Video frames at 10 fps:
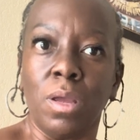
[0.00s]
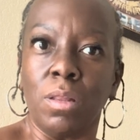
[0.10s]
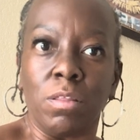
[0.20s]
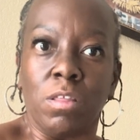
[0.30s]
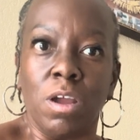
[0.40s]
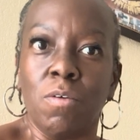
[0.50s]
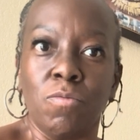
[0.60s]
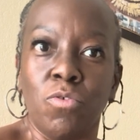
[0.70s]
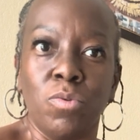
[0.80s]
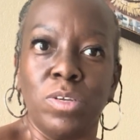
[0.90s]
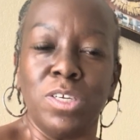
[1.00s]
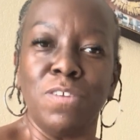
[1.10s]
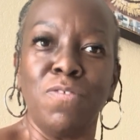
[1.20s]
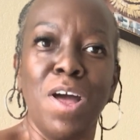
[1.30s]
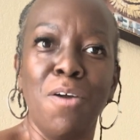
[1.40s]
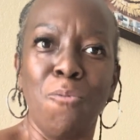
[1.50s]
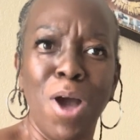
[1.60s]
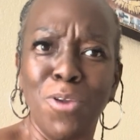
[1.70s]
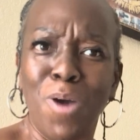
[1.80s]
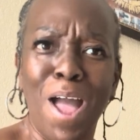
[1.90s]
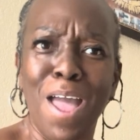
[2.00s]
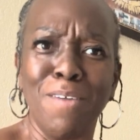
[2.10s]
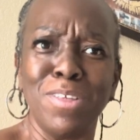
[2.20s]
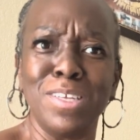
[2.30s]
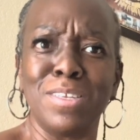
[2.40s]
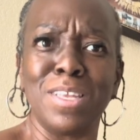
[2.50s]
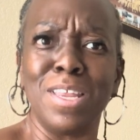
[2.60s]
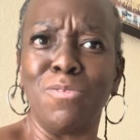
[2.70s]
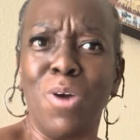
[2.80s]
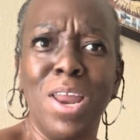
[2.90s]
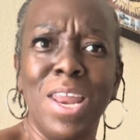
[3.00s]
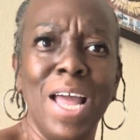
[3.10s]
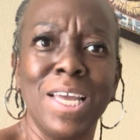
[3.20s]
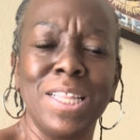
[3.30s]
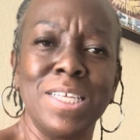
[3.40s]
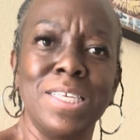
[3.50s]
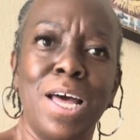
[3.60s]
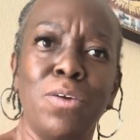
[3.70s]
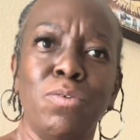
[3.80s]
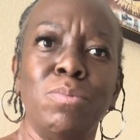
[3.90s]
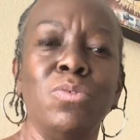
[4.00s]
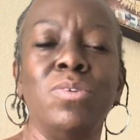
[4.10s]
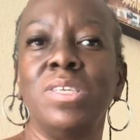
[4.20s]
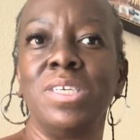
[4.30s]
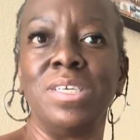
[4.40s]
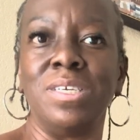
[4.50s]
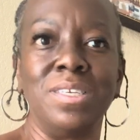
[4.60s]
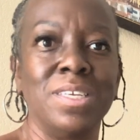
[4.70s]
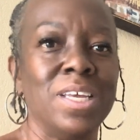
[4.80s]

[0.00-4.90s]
They're doing just fine. Why do I have this? Why did I get this autoimmune disease?